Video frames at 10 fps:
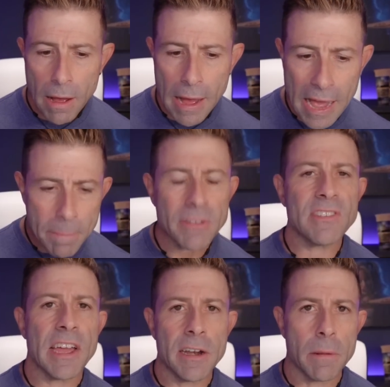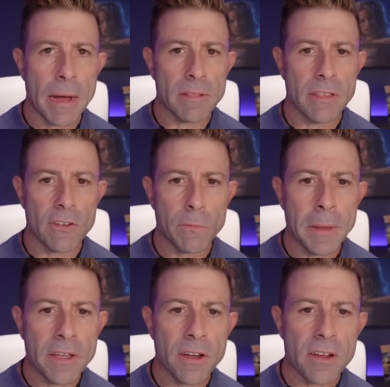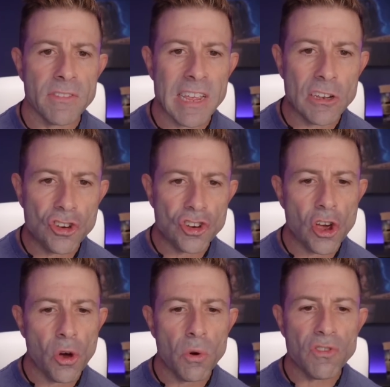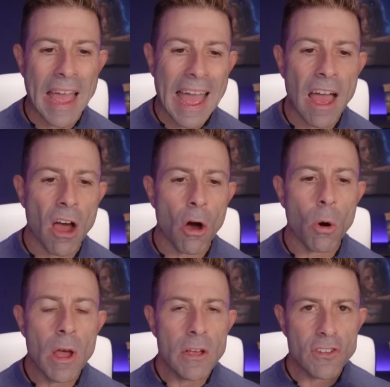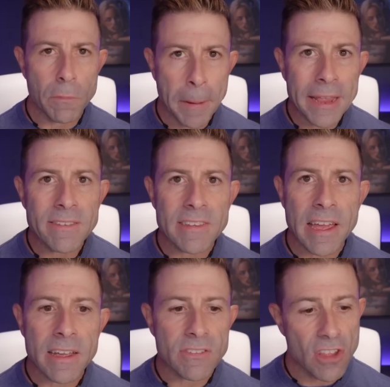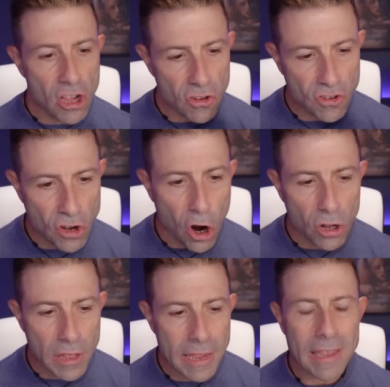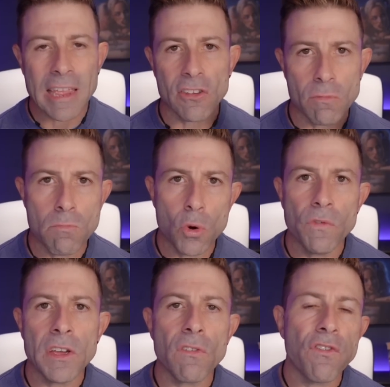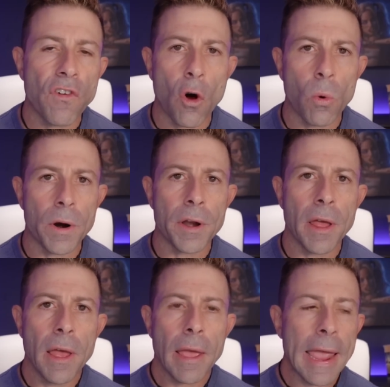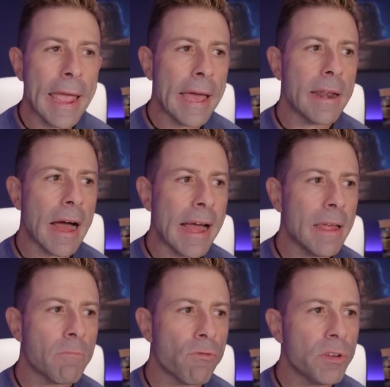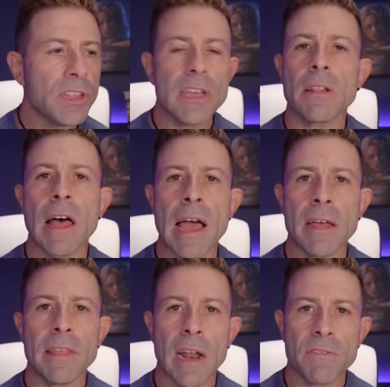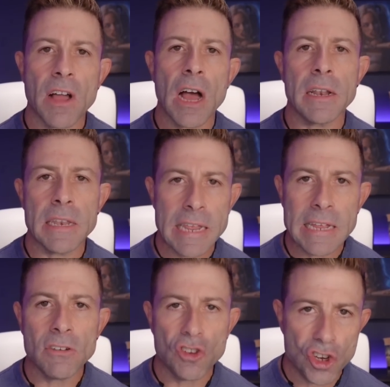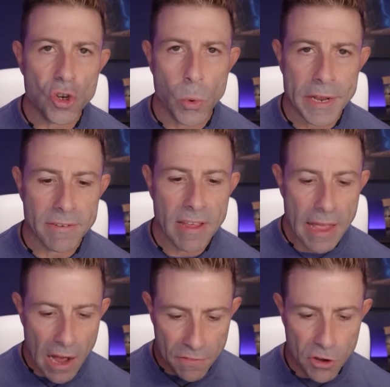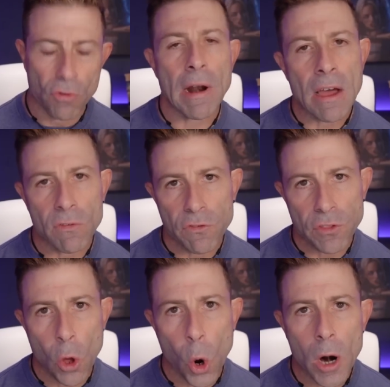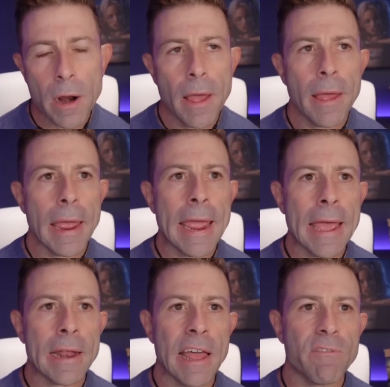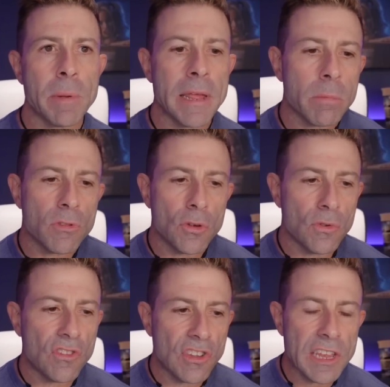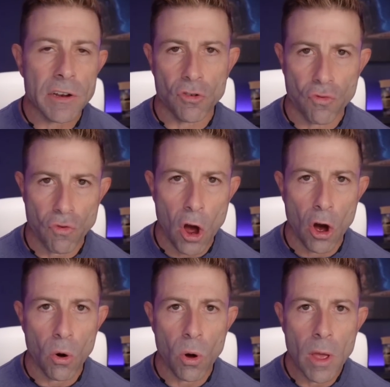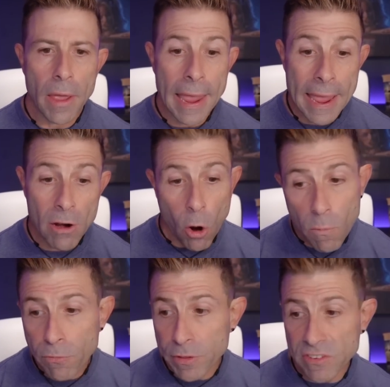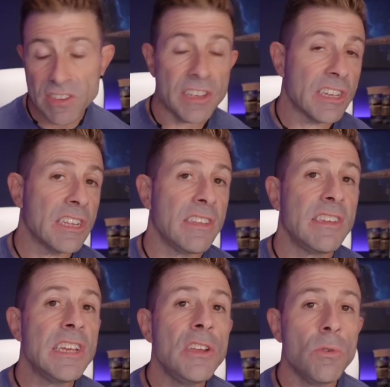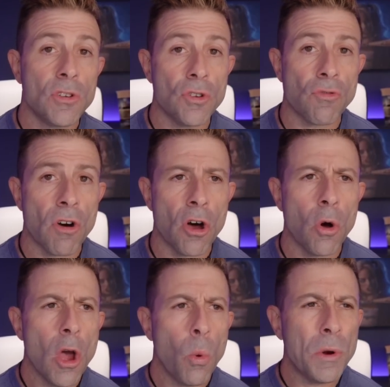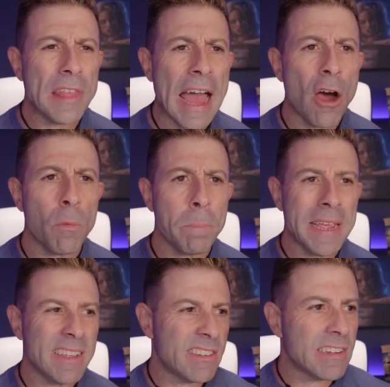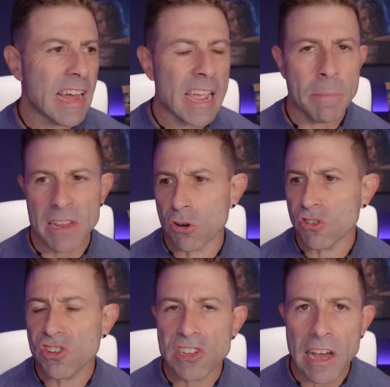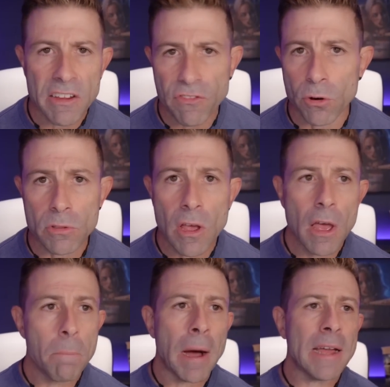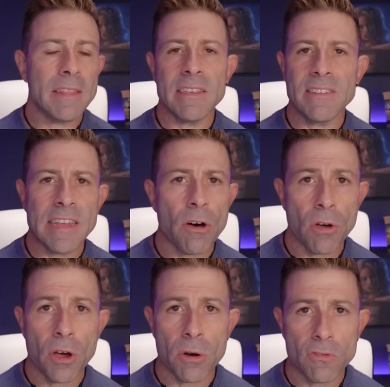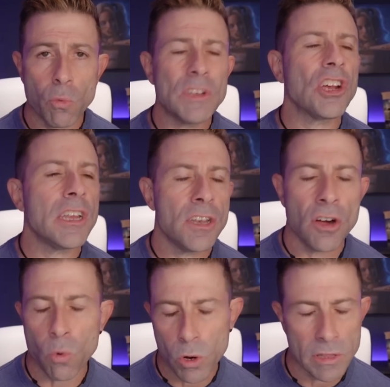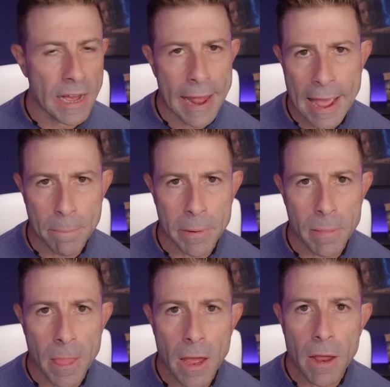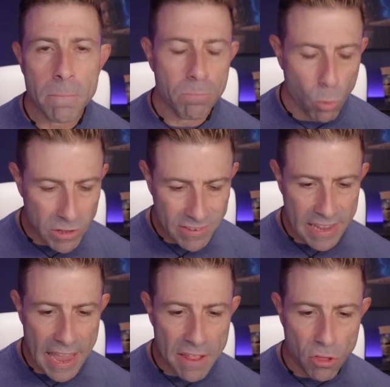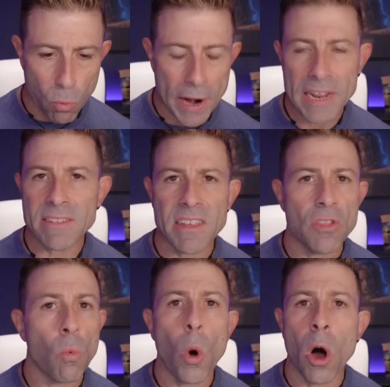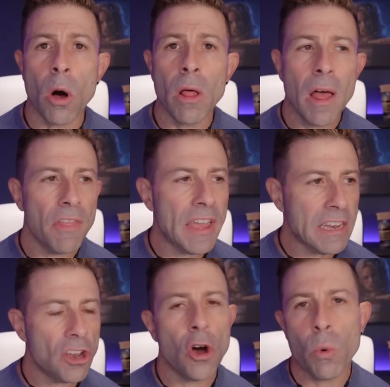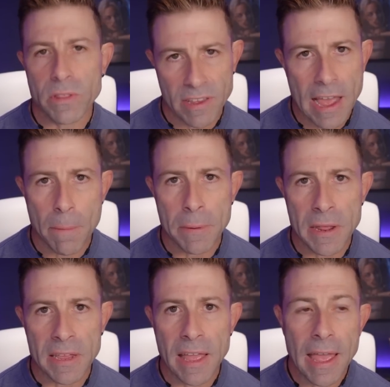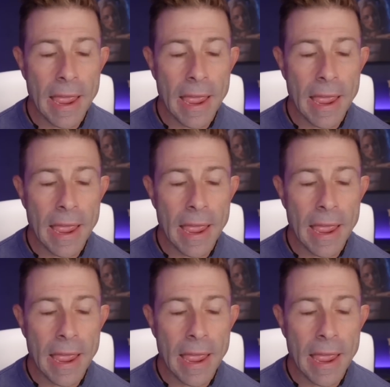I'm excited about this because it shows how SpaceX Starlink is moving forward. And I am really glad that I've gotten into it on the ground floor and have been able to see it grow and hopefully see it continue to grow without being stymied or stifled by these telcos, which I know will not happen. Once again, the writing is on the wall. They know what's happening,